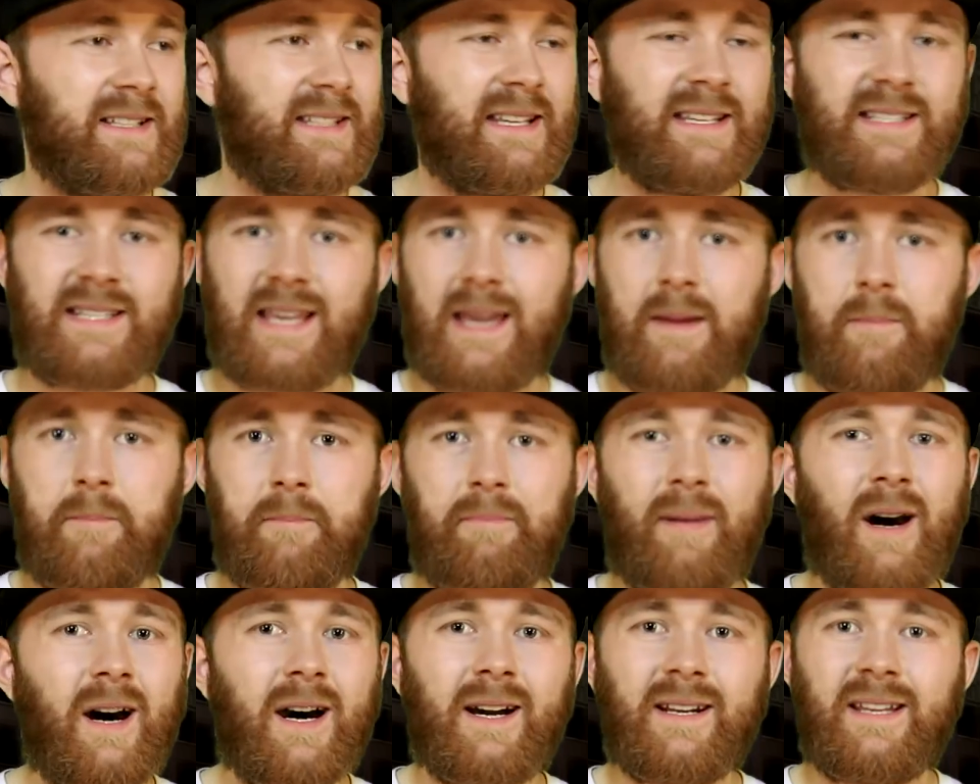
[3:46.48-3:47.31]

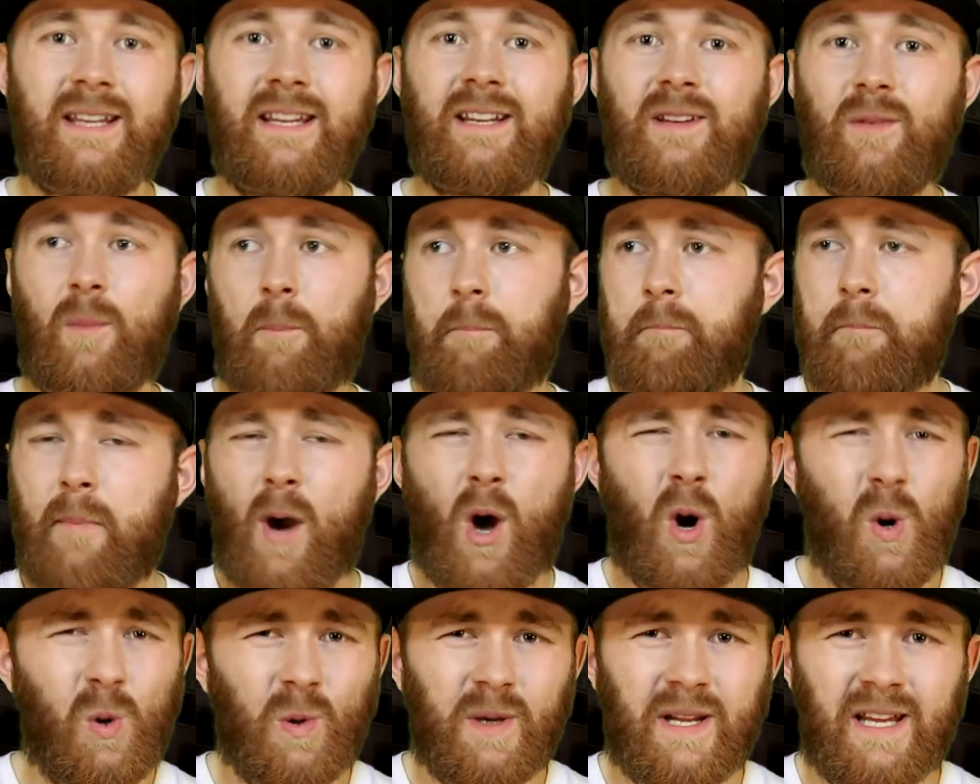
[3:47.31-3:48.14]
disembodied
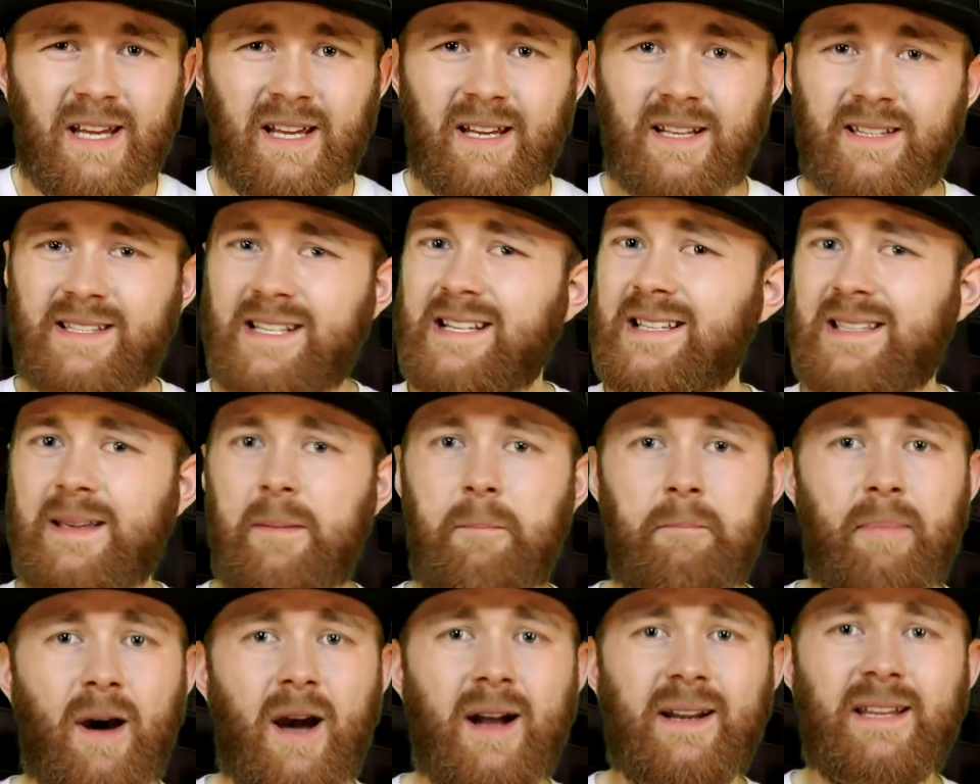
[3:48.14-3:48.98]
moaning,
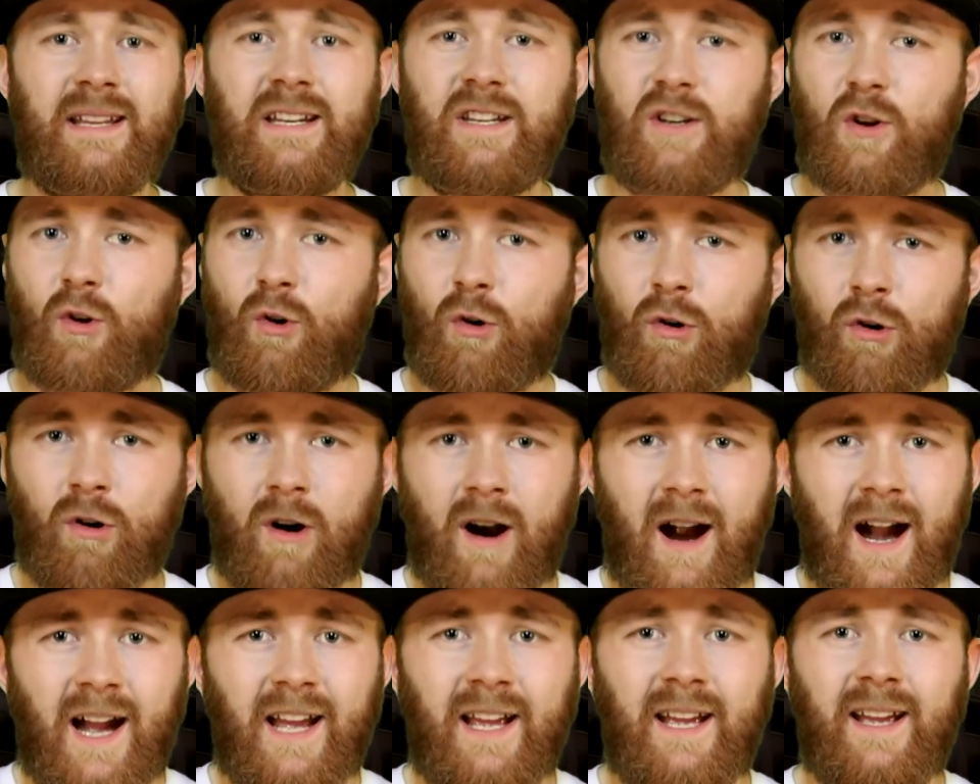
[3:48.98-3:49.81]
disembodied
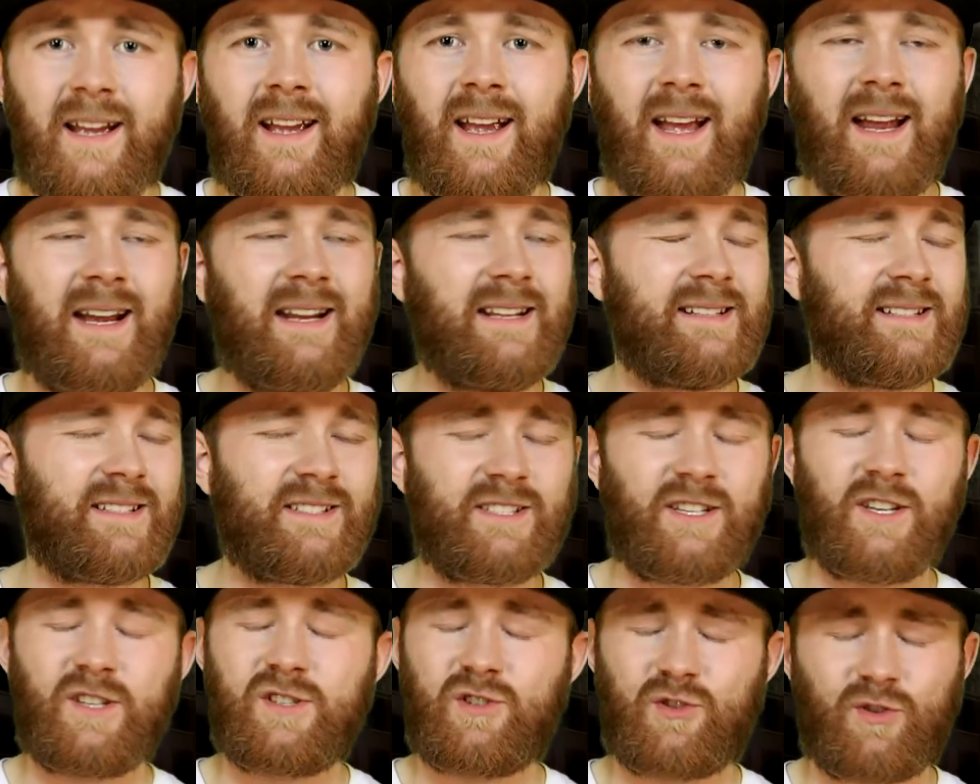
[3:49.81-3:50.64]
crying, and it
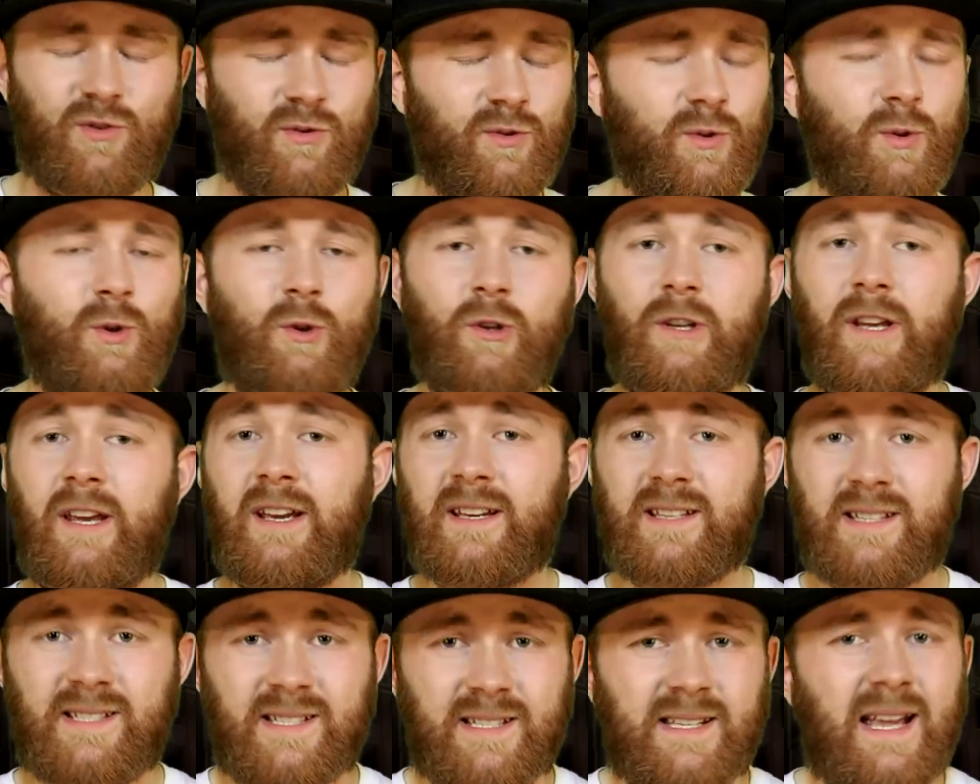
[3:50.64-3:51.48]
is just truly
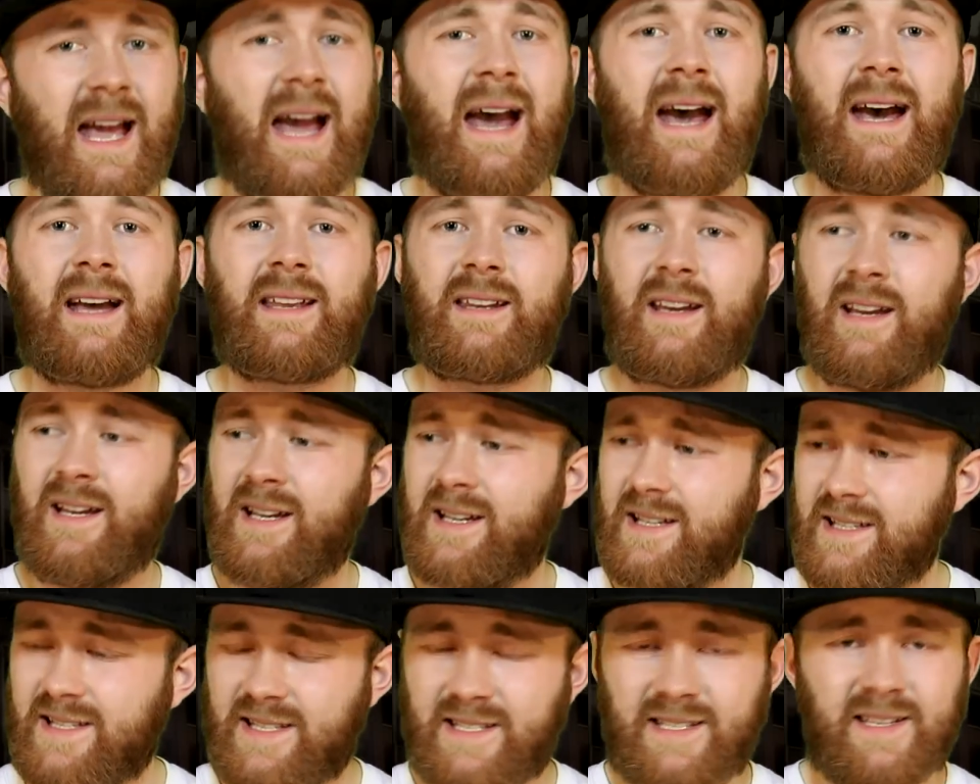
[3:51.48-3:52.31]
a sad,
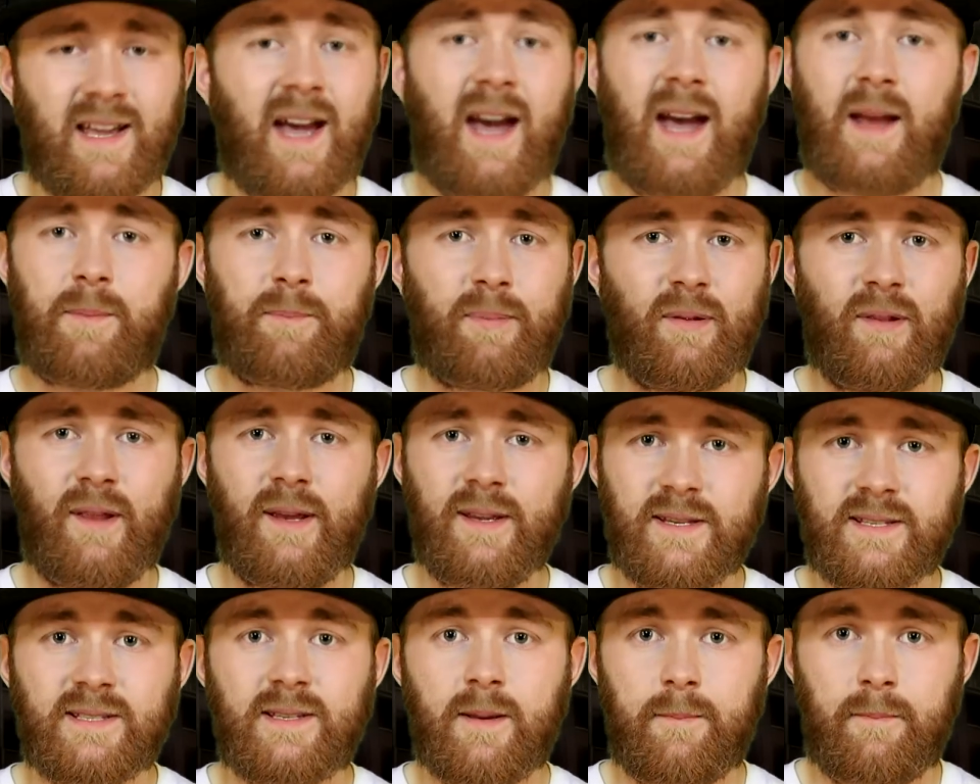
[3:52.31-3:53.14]
sad
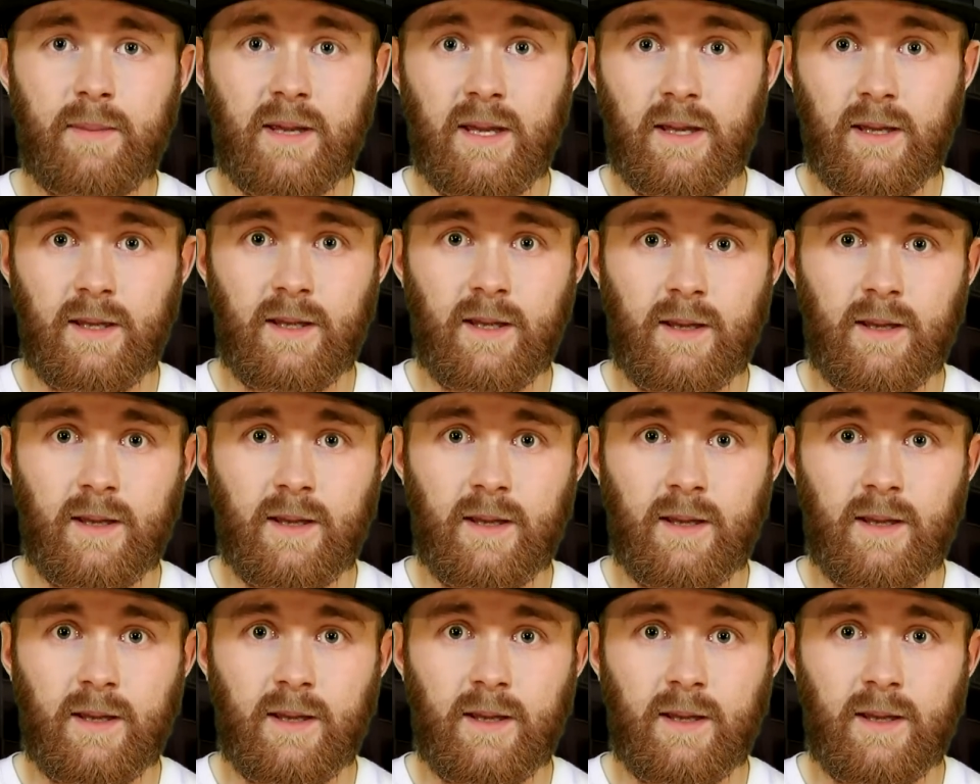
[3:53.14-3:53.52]
place to be.